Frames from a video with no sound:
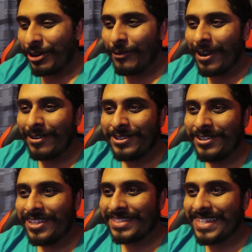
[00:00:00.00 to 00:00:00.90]
got to work on New
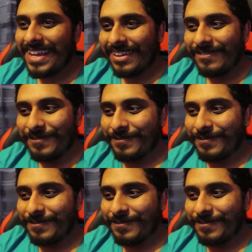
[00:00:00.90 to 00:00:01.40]
Year's Day.